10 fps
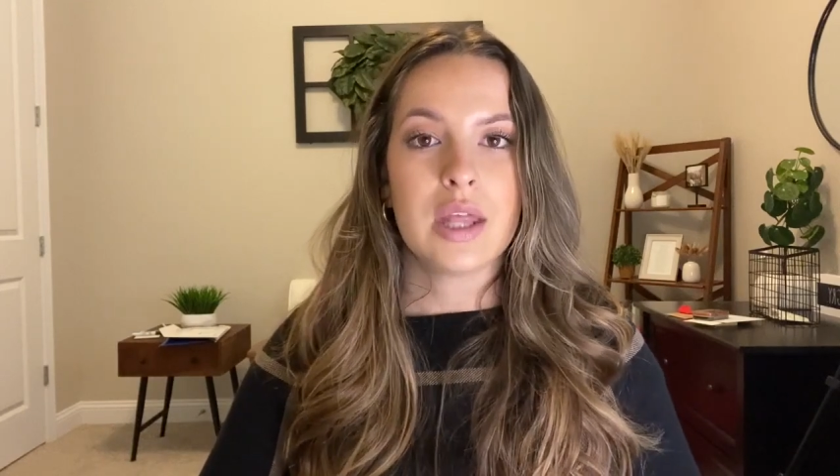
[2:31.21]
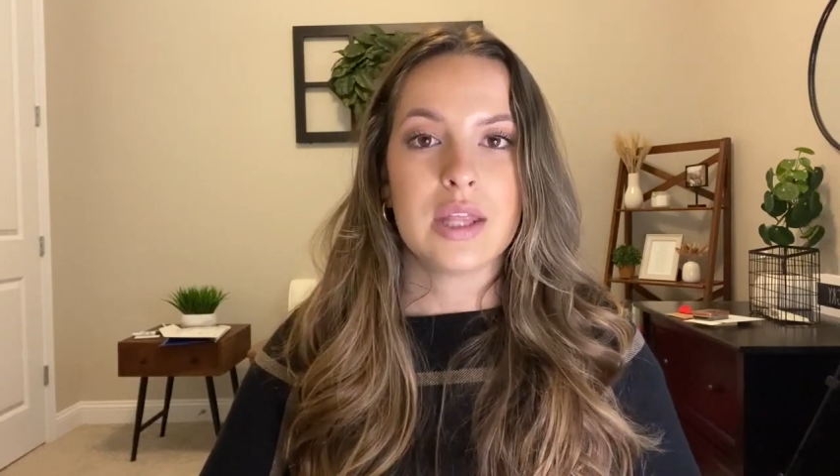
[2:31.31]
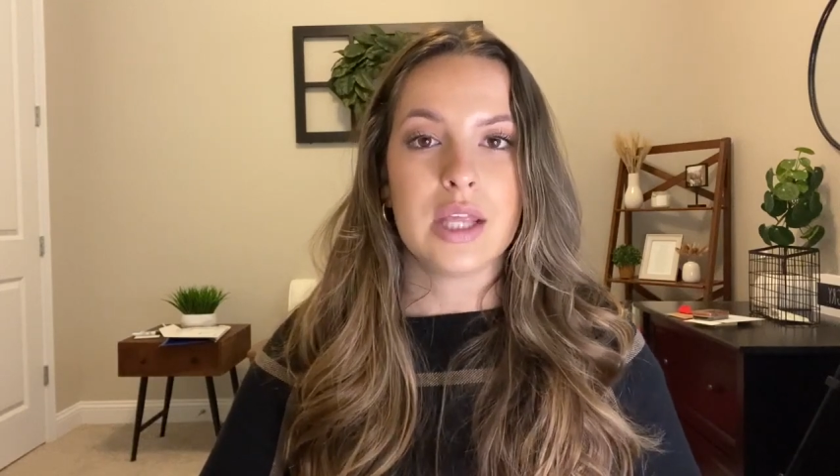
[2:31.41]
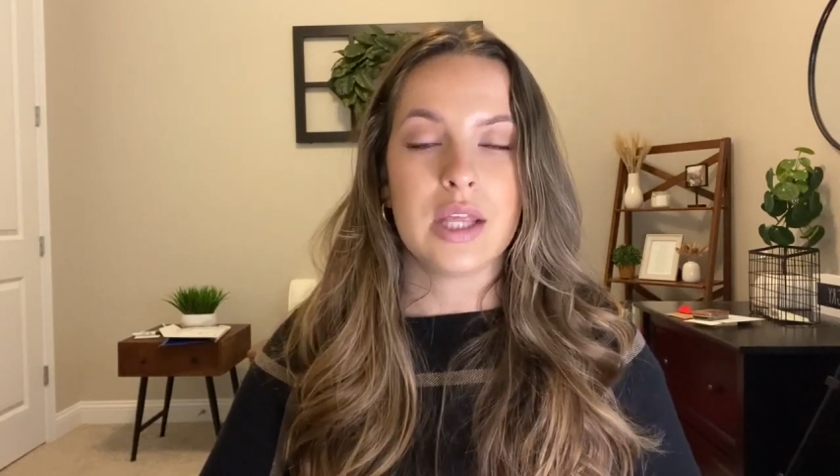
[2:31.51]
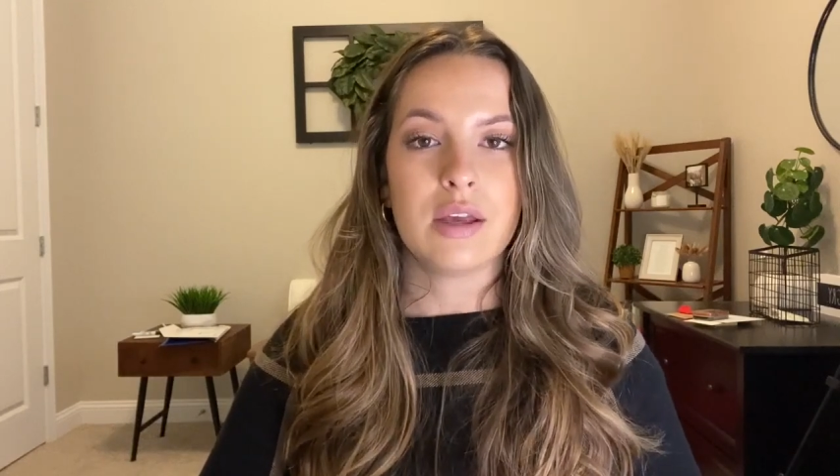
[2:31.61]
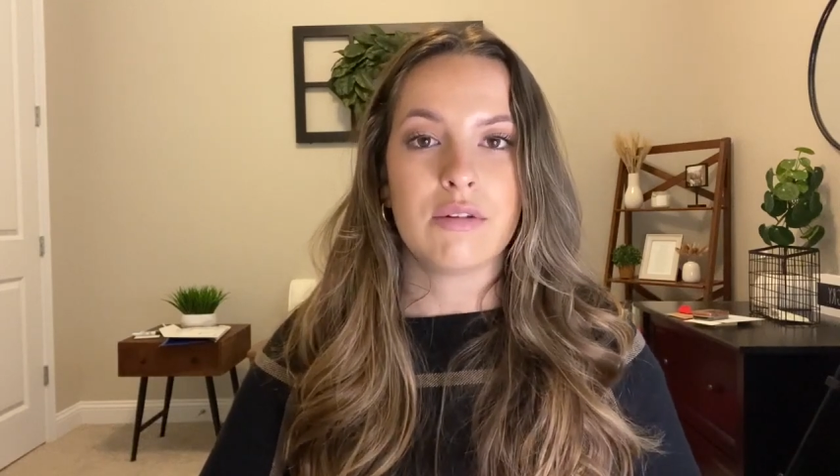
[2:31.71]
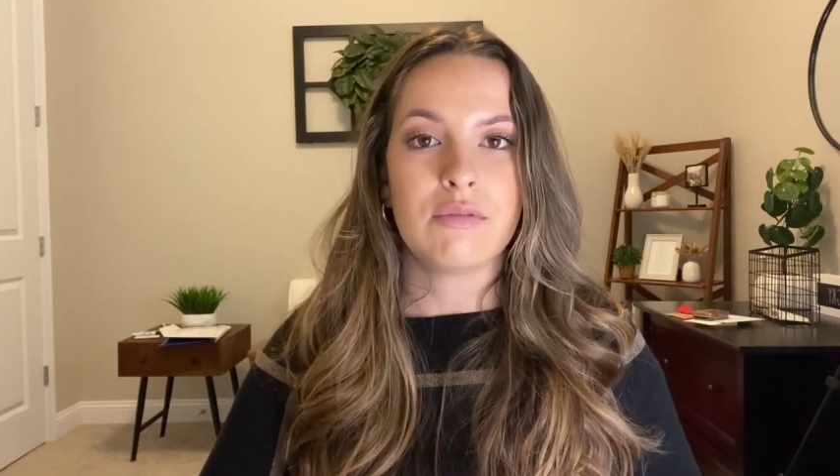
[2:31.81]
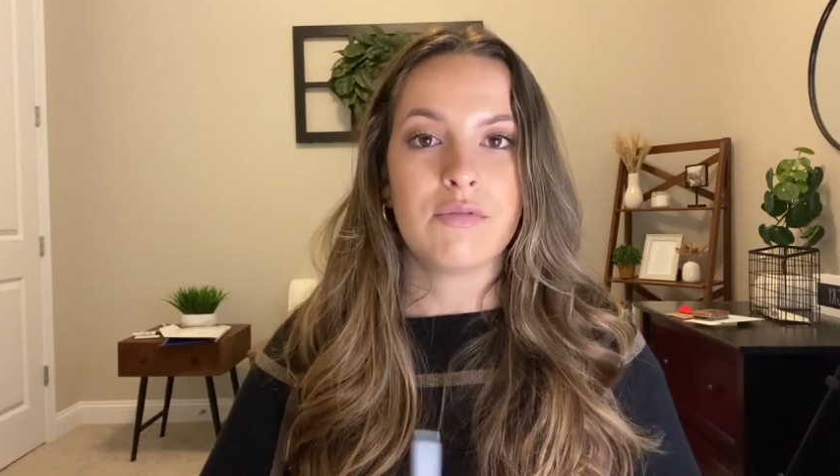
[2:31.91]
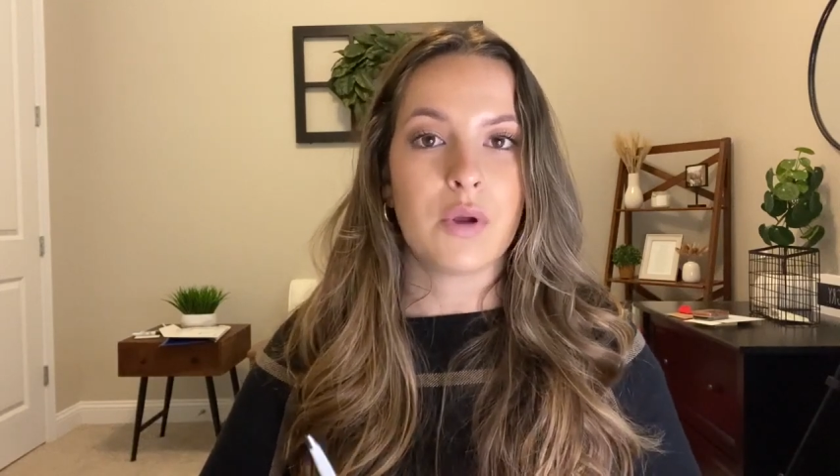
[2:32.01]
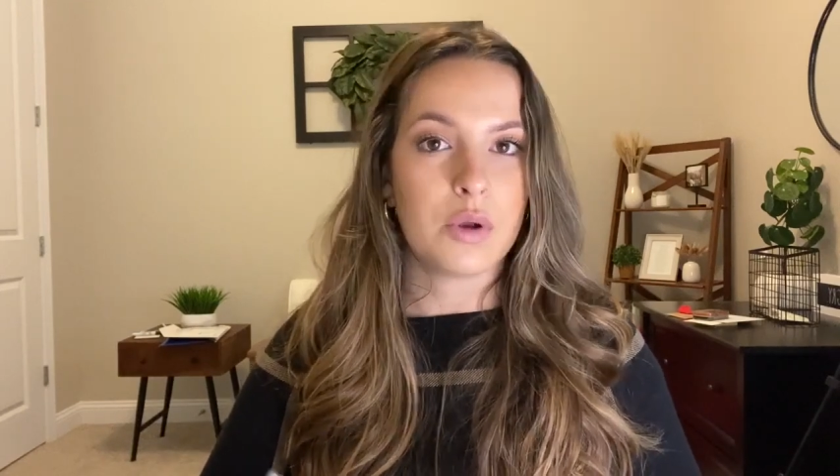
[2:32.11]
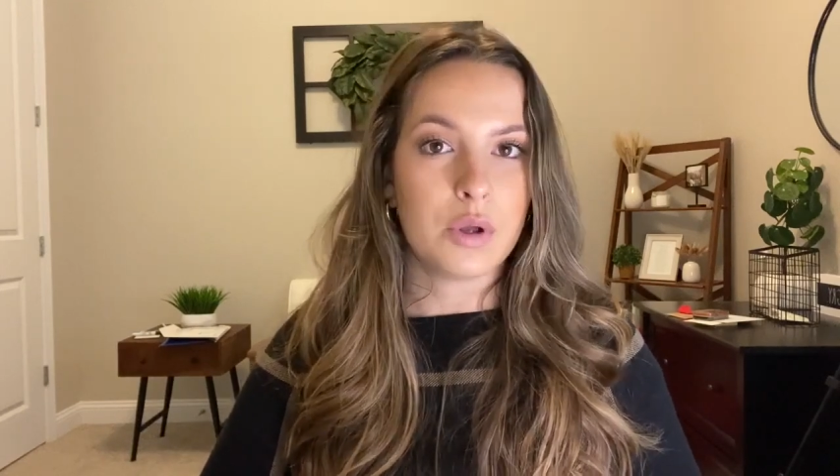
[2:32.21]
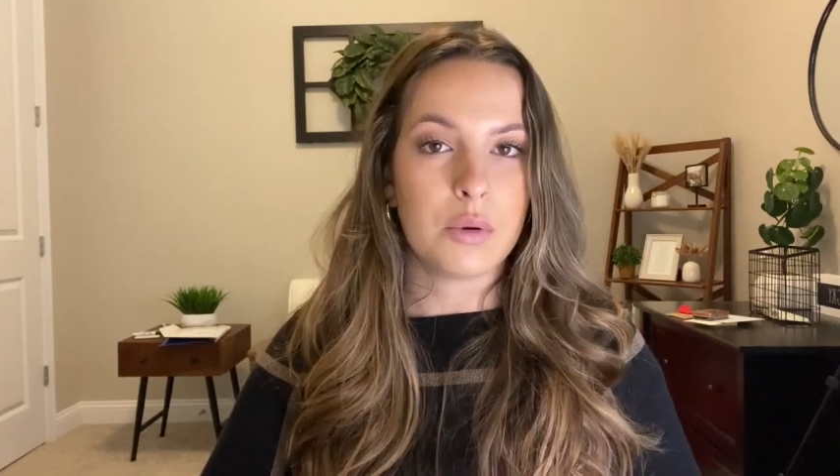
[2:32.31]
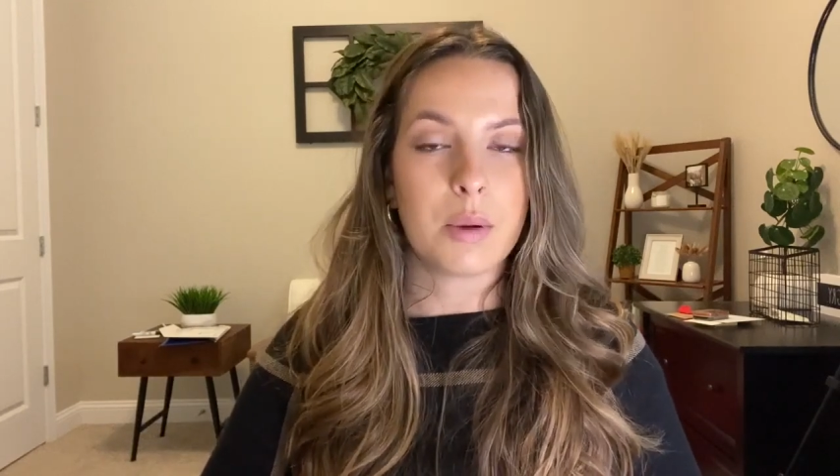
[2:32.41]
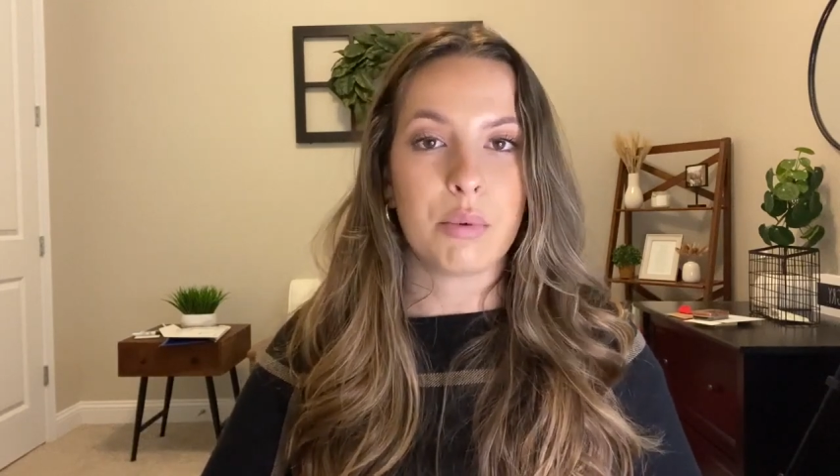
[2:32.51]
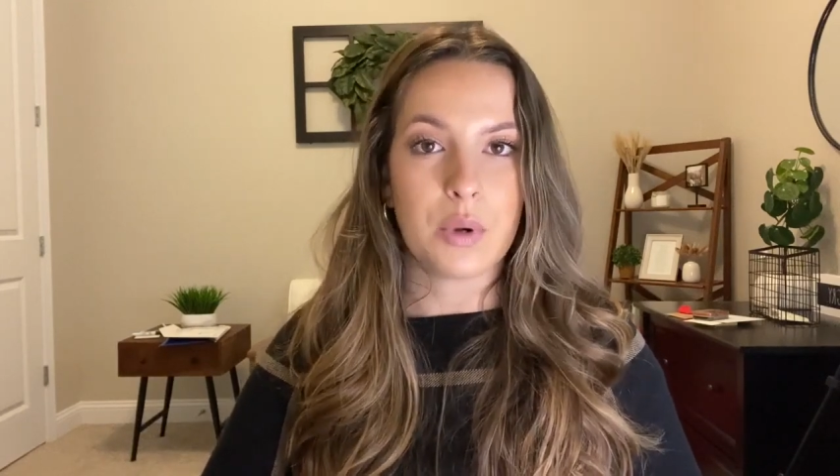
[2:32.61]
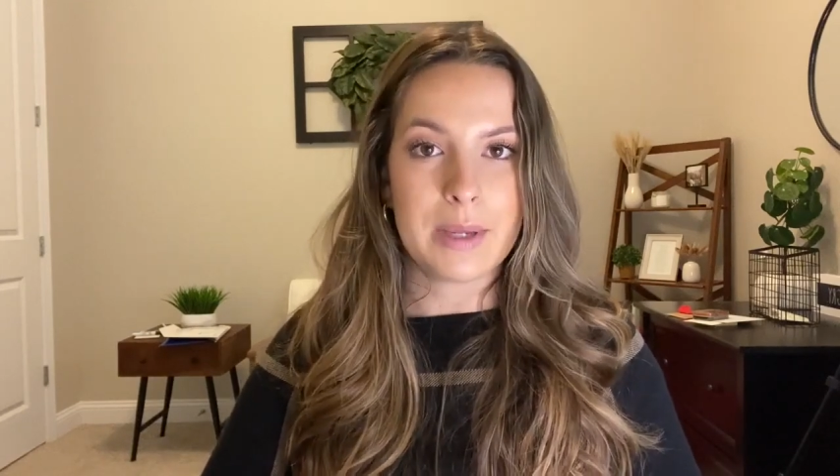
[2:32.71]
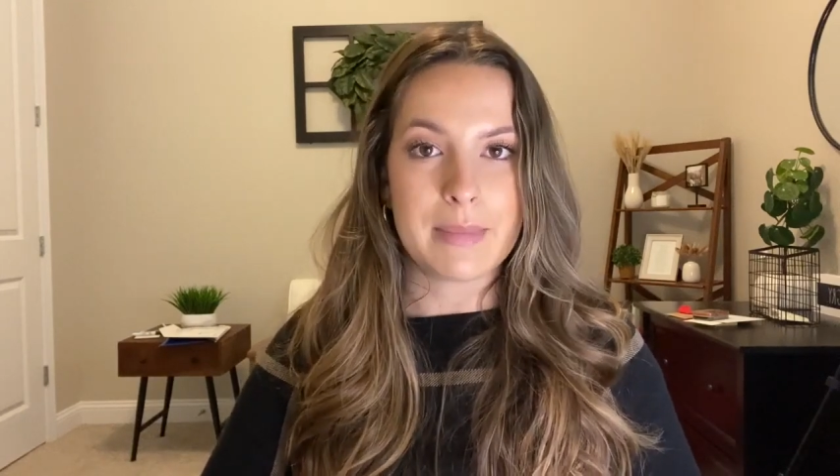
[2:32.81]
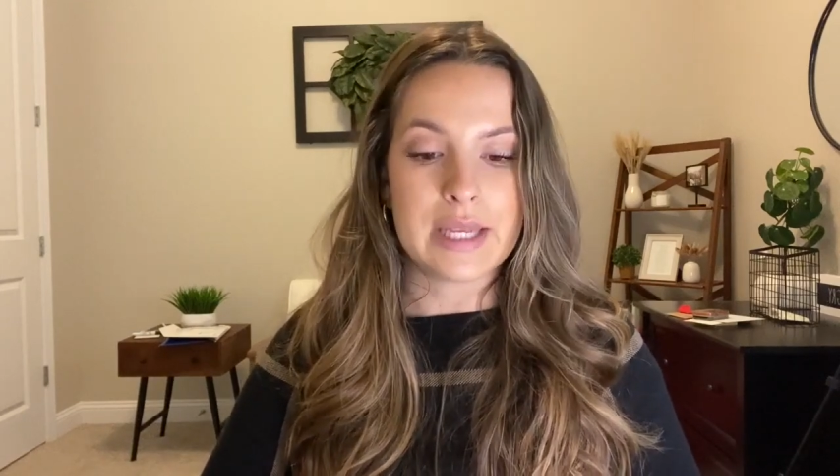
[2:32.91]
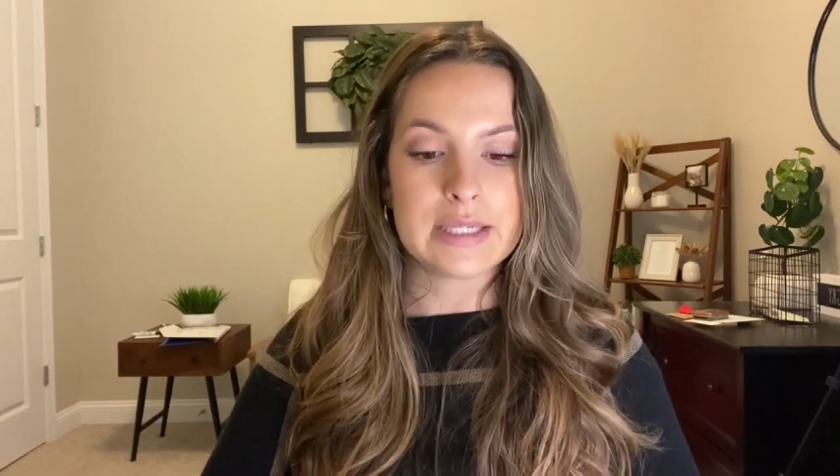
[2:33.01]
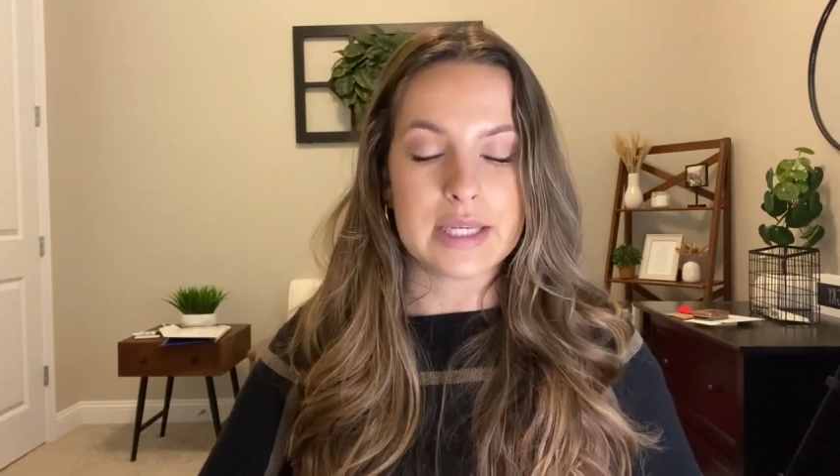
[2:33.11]
the photo
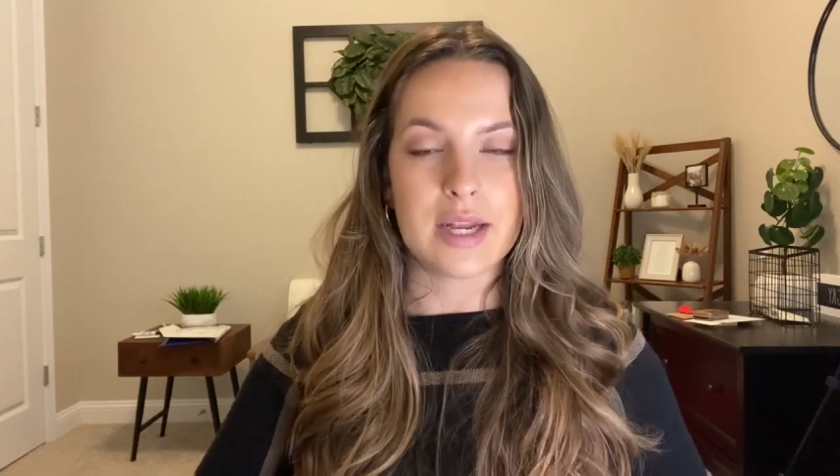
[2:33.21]
appointment